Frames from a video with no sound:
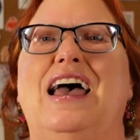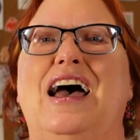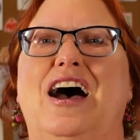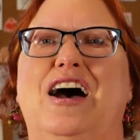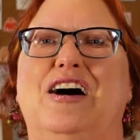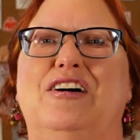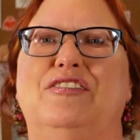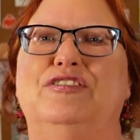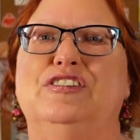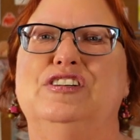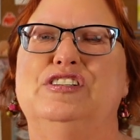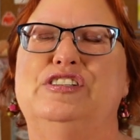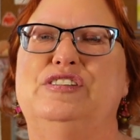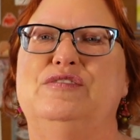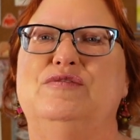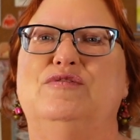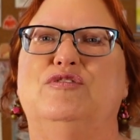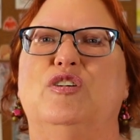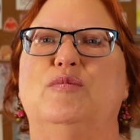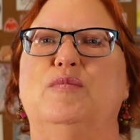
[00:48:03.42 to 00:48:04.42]
uh, first
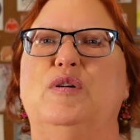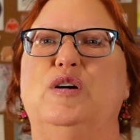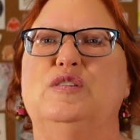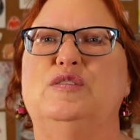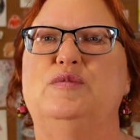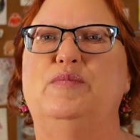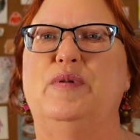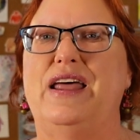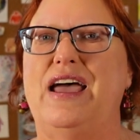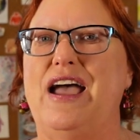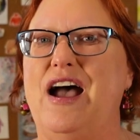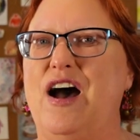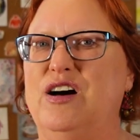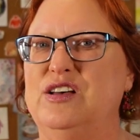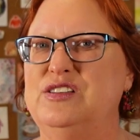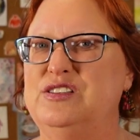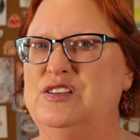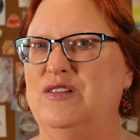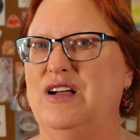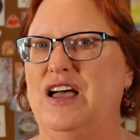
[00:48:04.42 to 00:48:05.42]
and foremost, but I
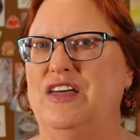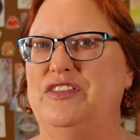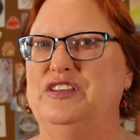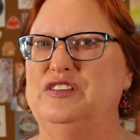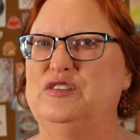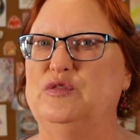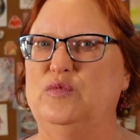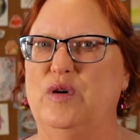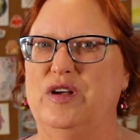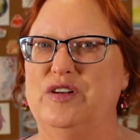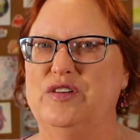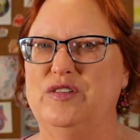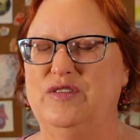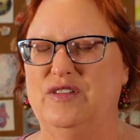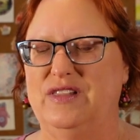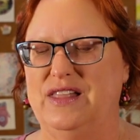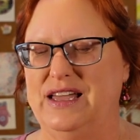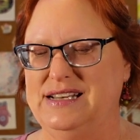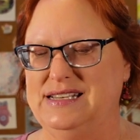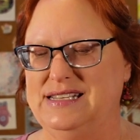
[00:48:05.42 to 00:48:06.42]
also got this
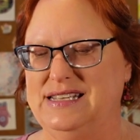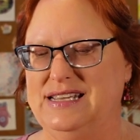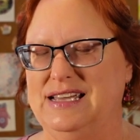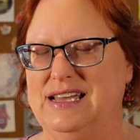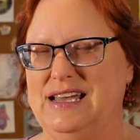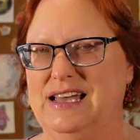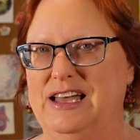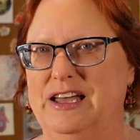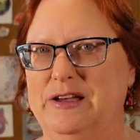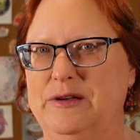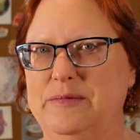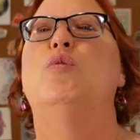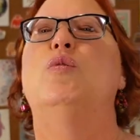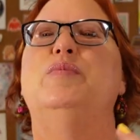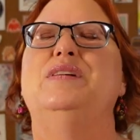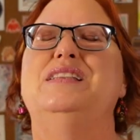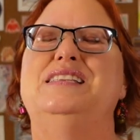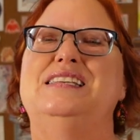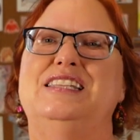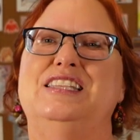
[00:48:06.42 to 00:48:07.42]
wonderful idea. When
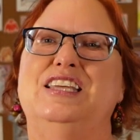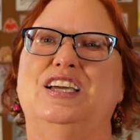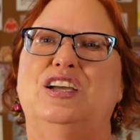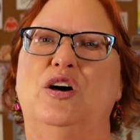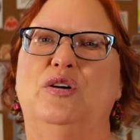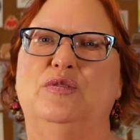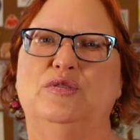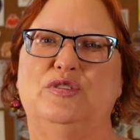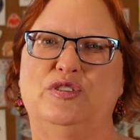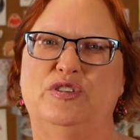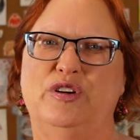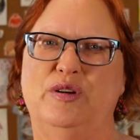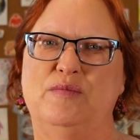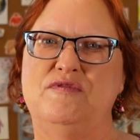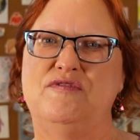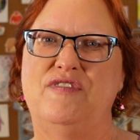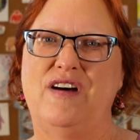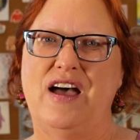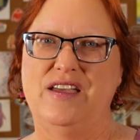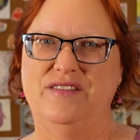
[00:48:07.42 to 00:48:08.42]
we did the coast trip
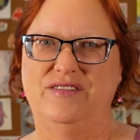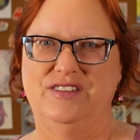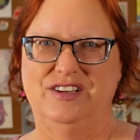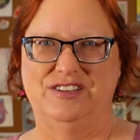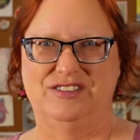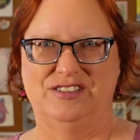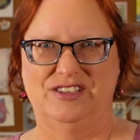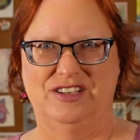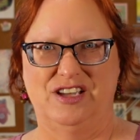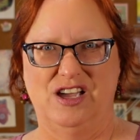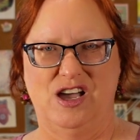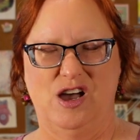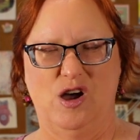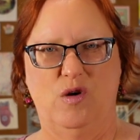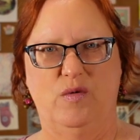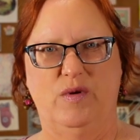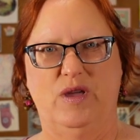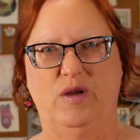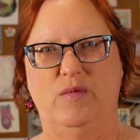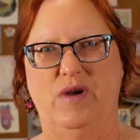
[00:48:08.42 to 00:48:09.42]
five years
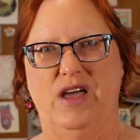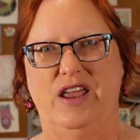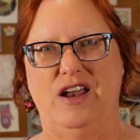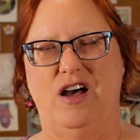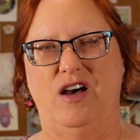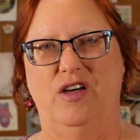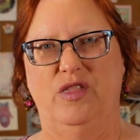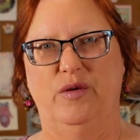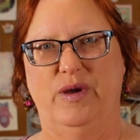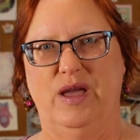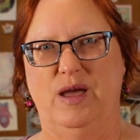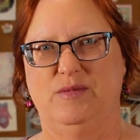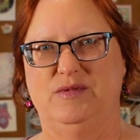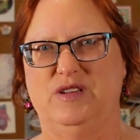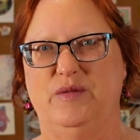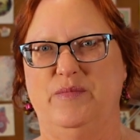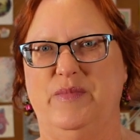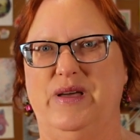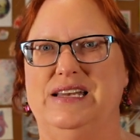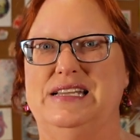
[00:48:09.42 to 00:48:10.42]
ago, we went all the way up
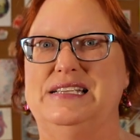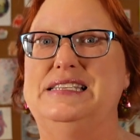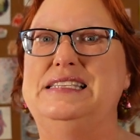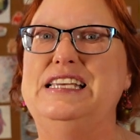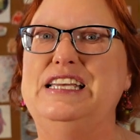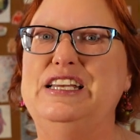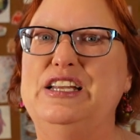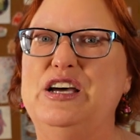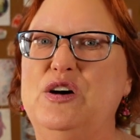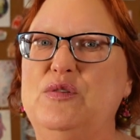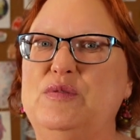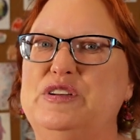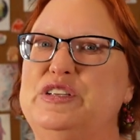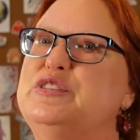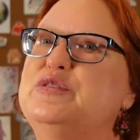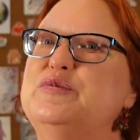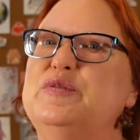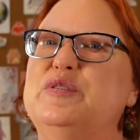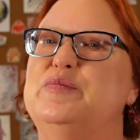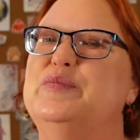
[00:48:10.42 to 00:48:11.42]
to Mendocino, which
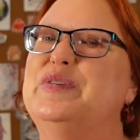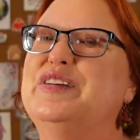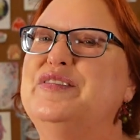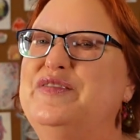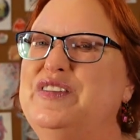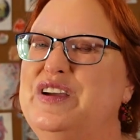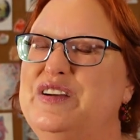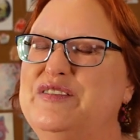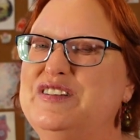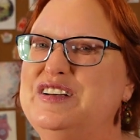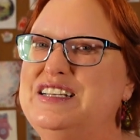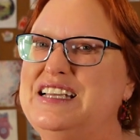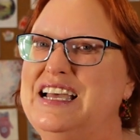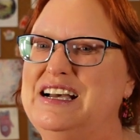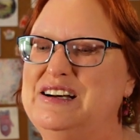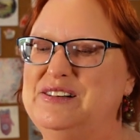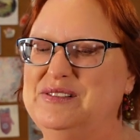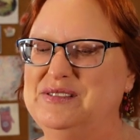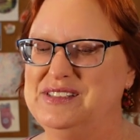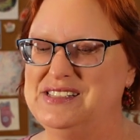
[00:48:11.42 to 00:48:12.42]
is one of my favorite
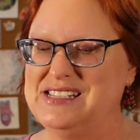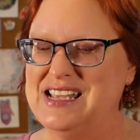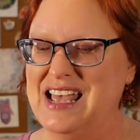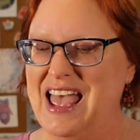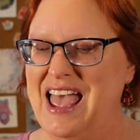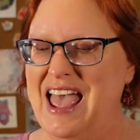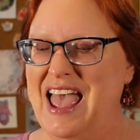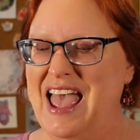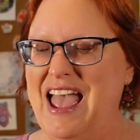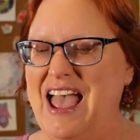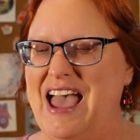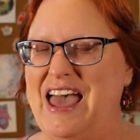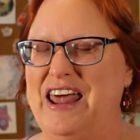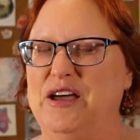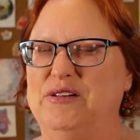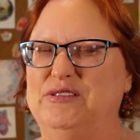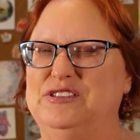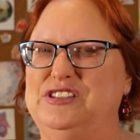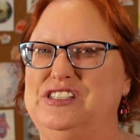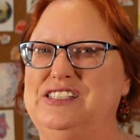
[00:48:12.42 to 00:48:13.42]
towns. And
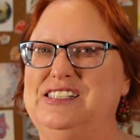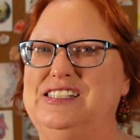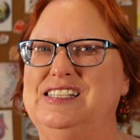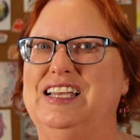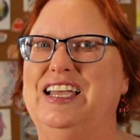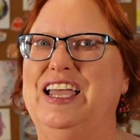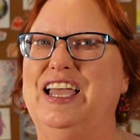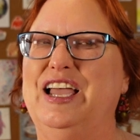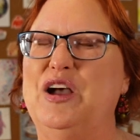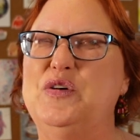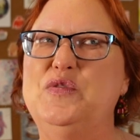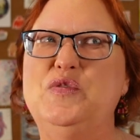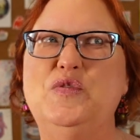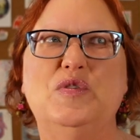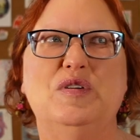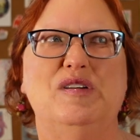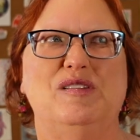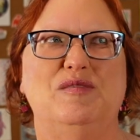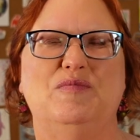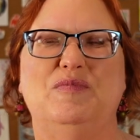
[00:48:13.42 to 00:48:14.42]
I was just thinking,
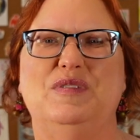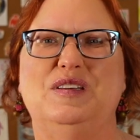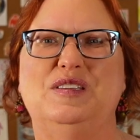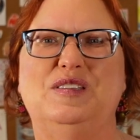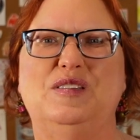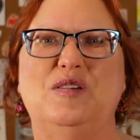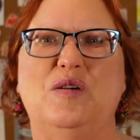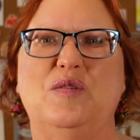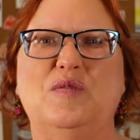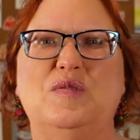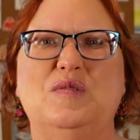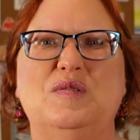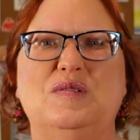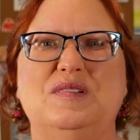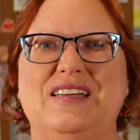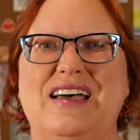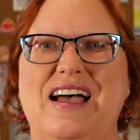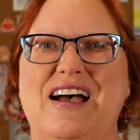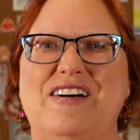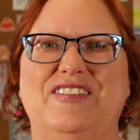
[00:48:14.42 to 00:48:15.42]
ooh, it would be so
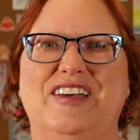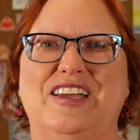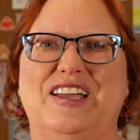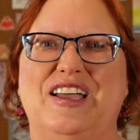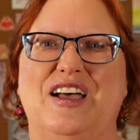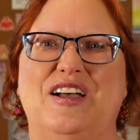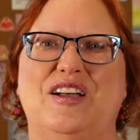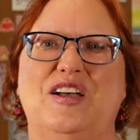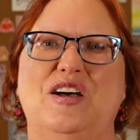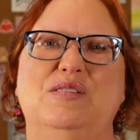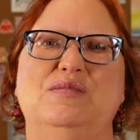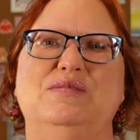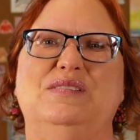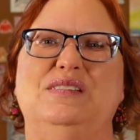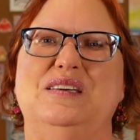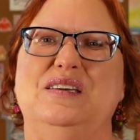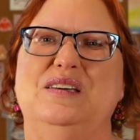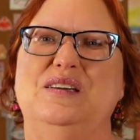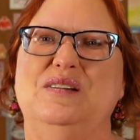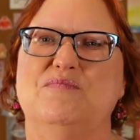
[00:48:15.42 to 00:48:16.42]
cool to have like a
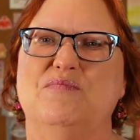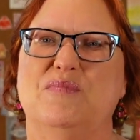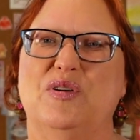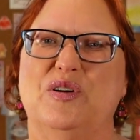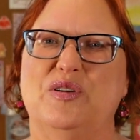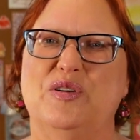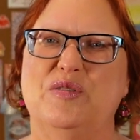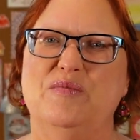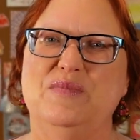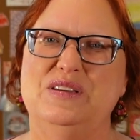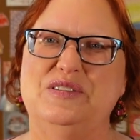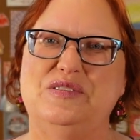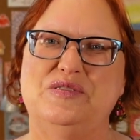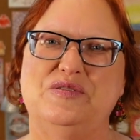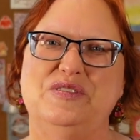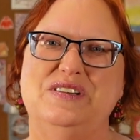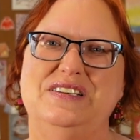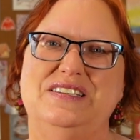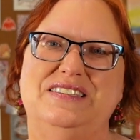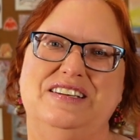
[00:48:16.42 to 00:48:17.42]
cozy murder
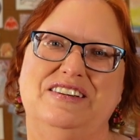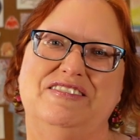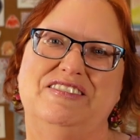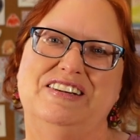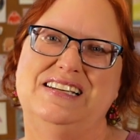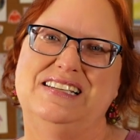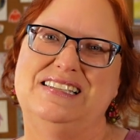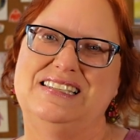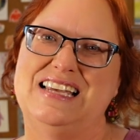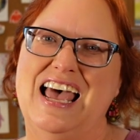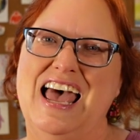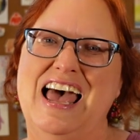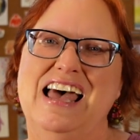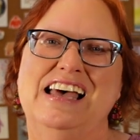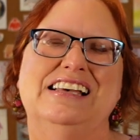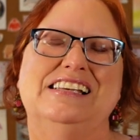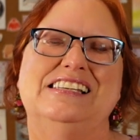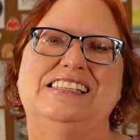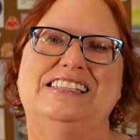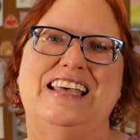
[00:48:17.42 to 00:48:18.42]
mystery series
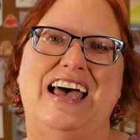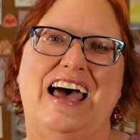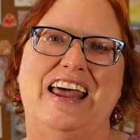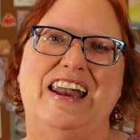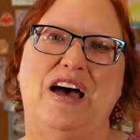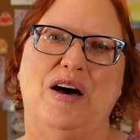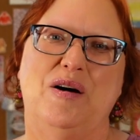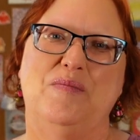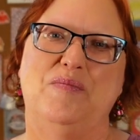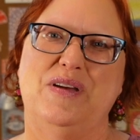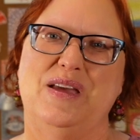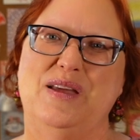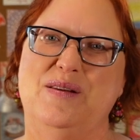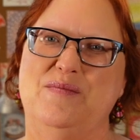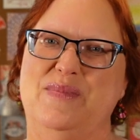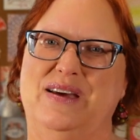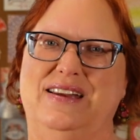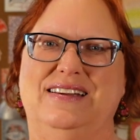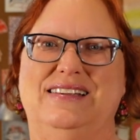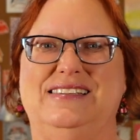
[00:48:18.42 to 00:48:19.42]
set up
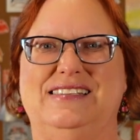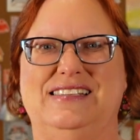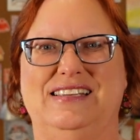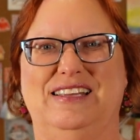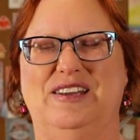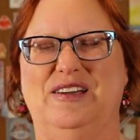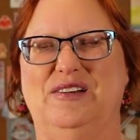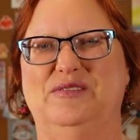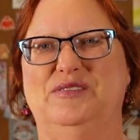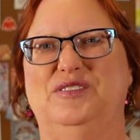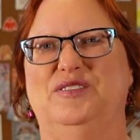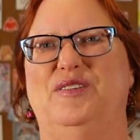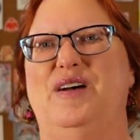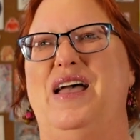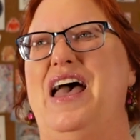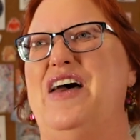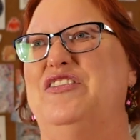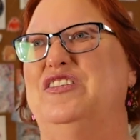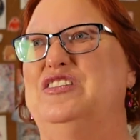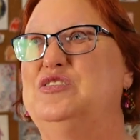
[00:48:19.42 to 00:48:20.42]
in Mendocino. So I
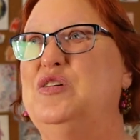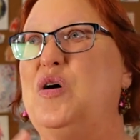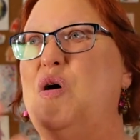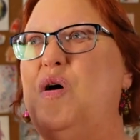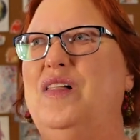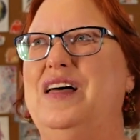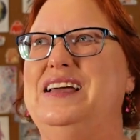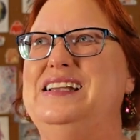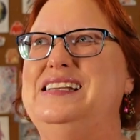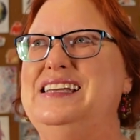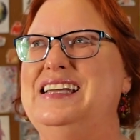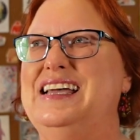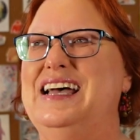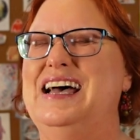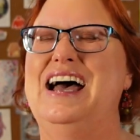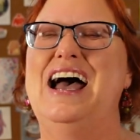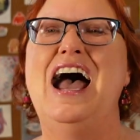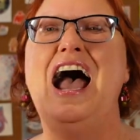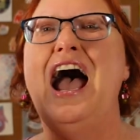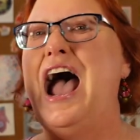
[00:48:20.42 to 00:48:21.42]
had this whole
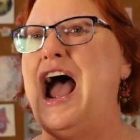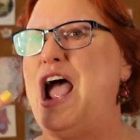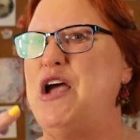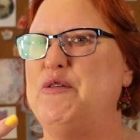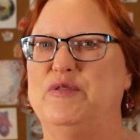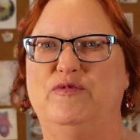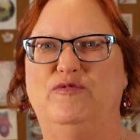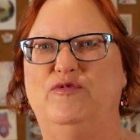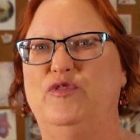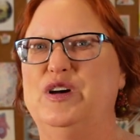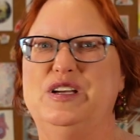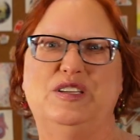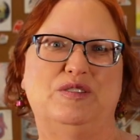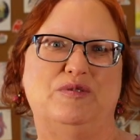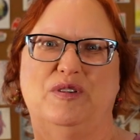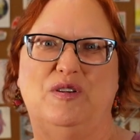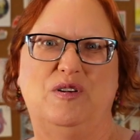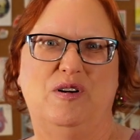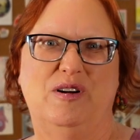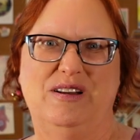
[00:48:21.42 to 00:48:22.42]
idea. I voice
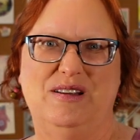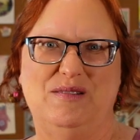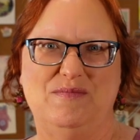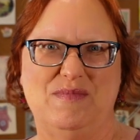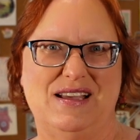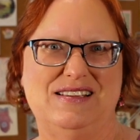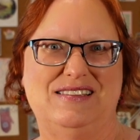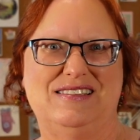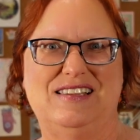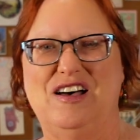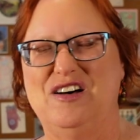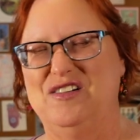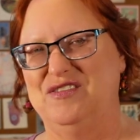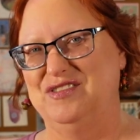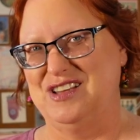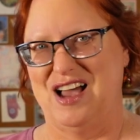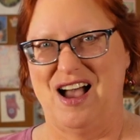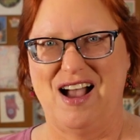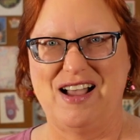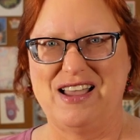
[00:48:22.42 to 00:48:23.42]
recorded myself
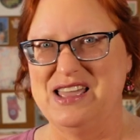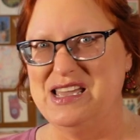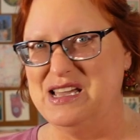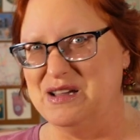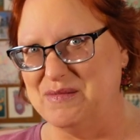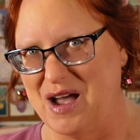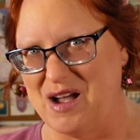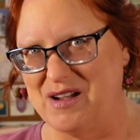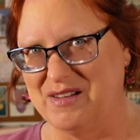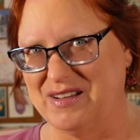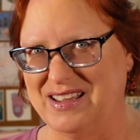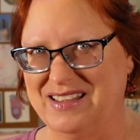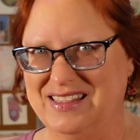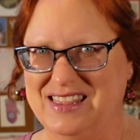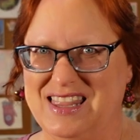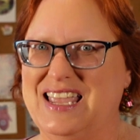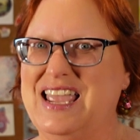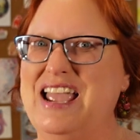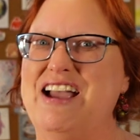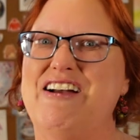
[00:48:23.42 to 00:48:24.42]
talking about
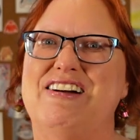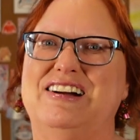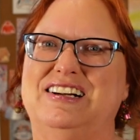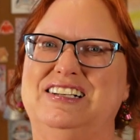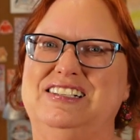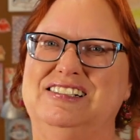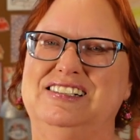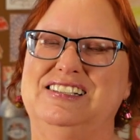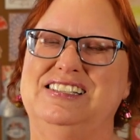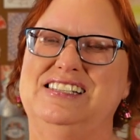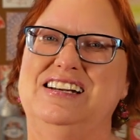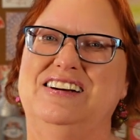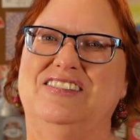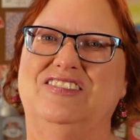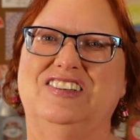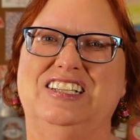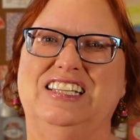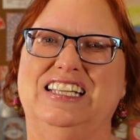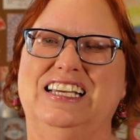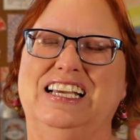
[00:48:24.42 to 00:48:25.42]
the characters and
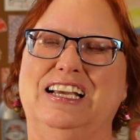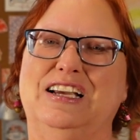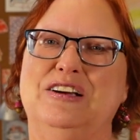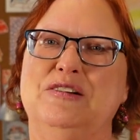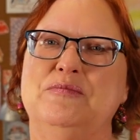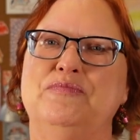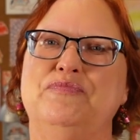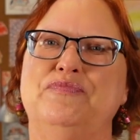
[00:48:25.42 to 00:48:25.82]
everything.